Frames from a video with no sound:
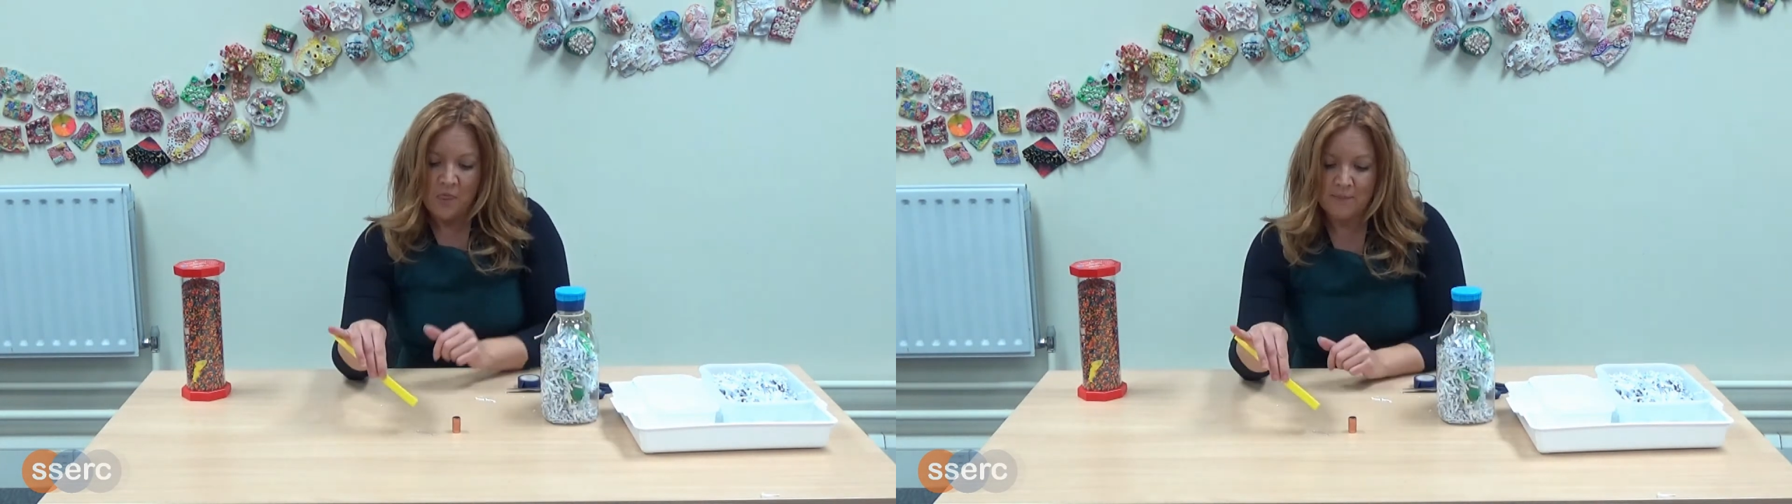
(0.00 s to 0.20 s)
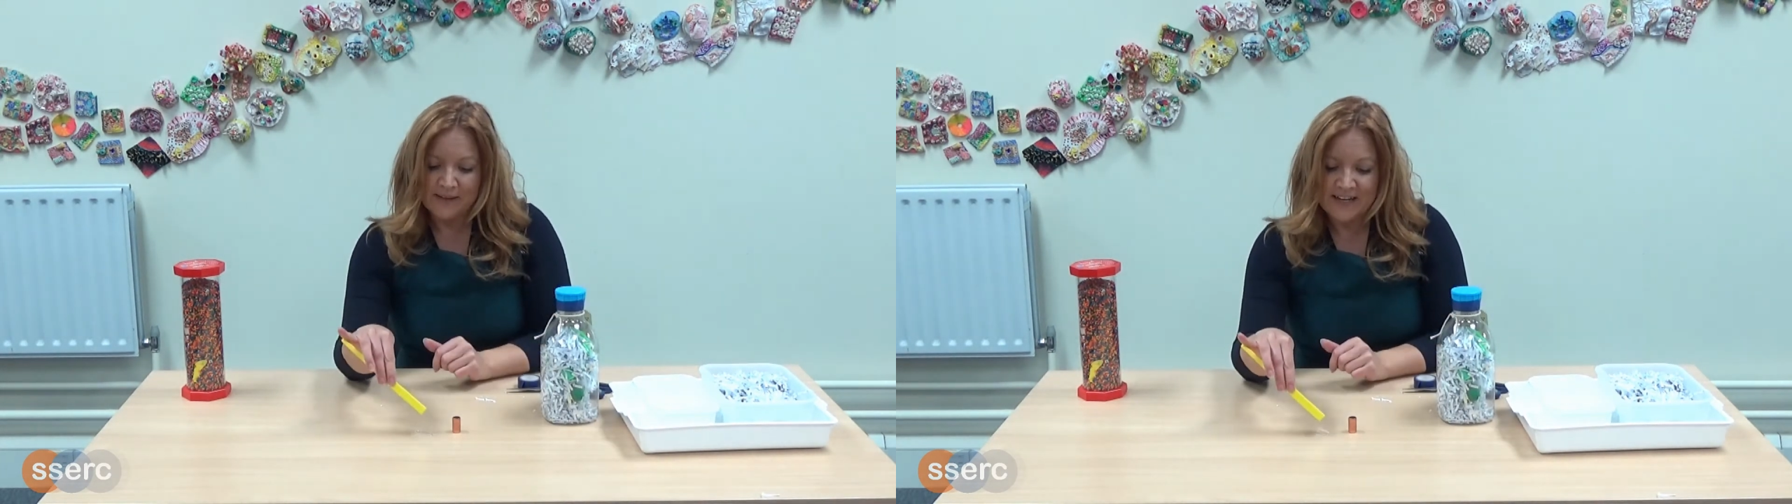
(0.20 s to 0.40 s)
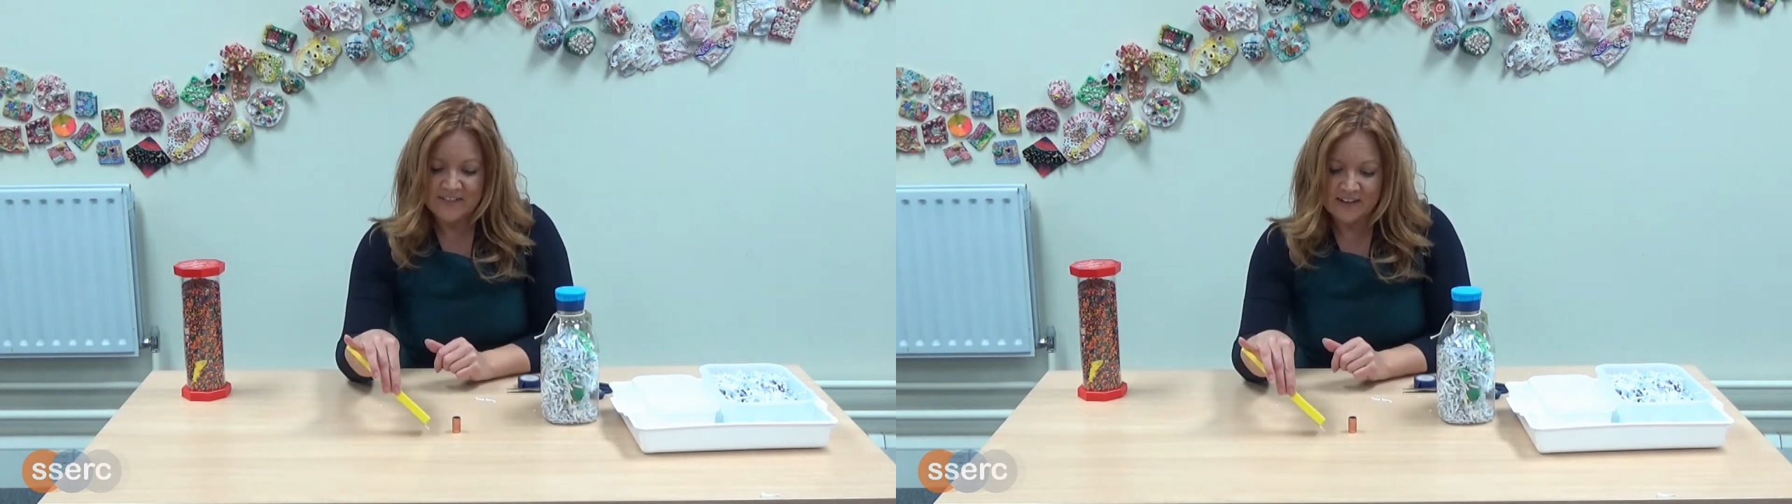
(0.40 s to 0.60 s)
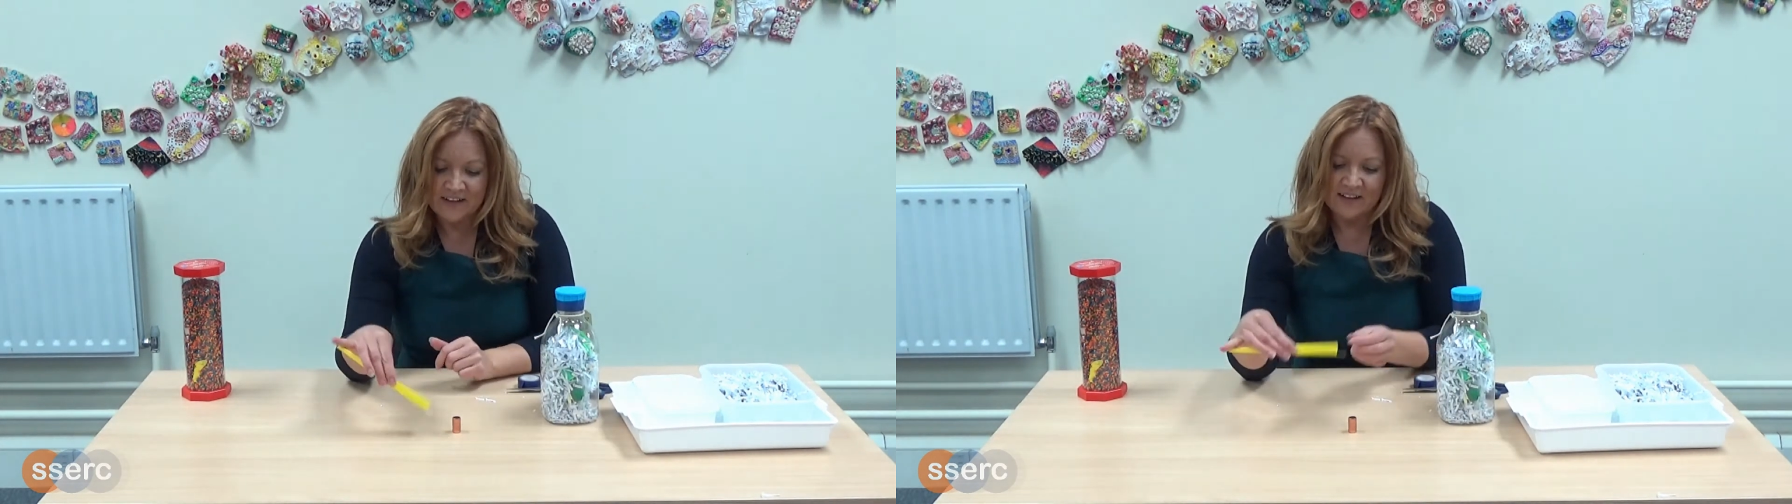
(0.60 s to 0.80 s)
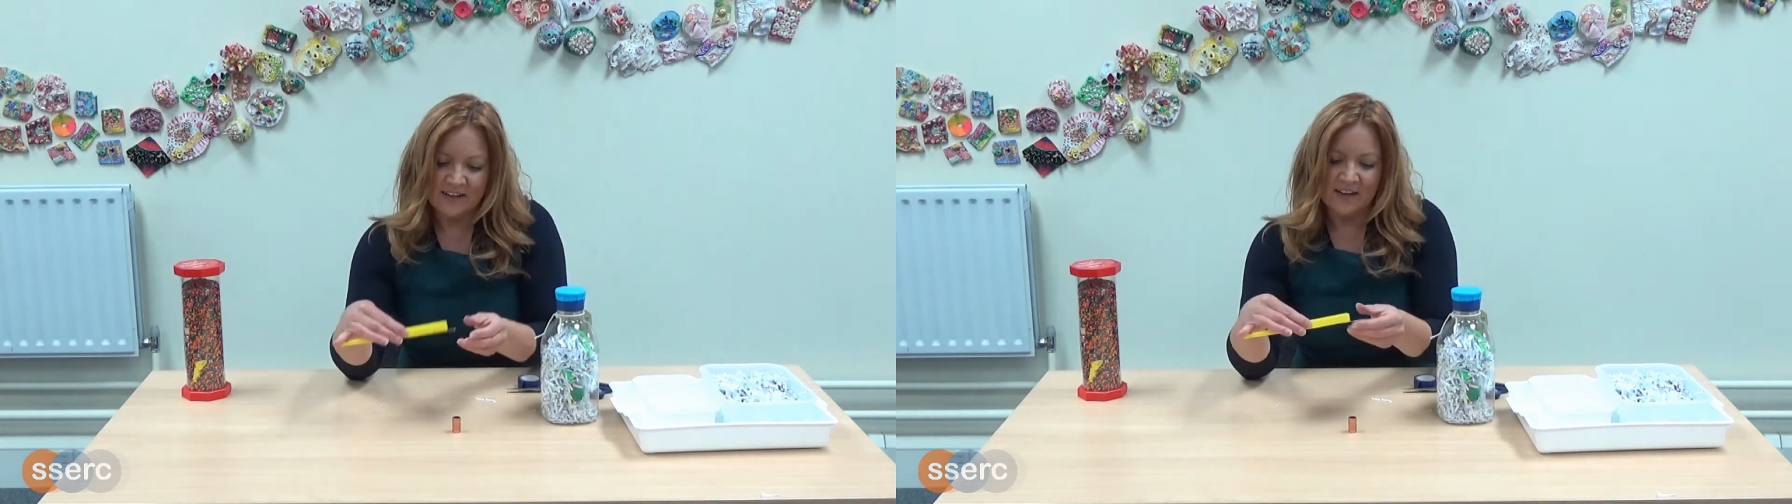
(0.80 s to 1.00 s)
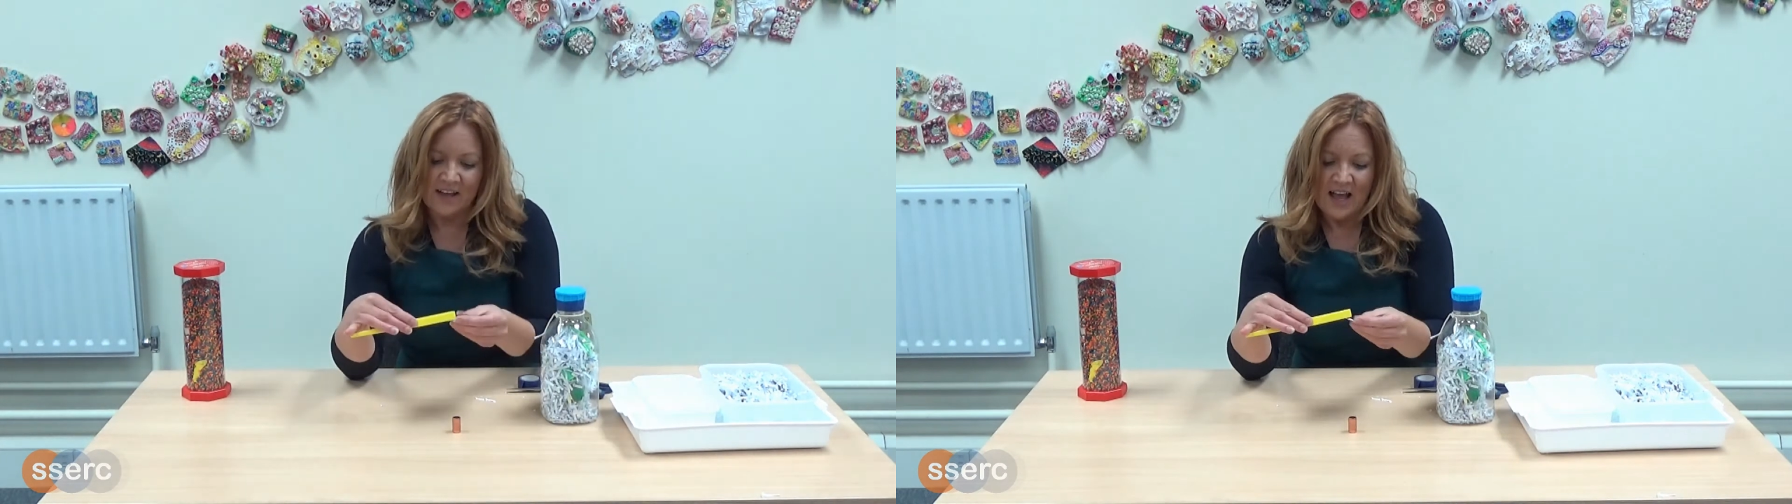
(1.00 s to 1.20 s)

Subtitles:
the magnetic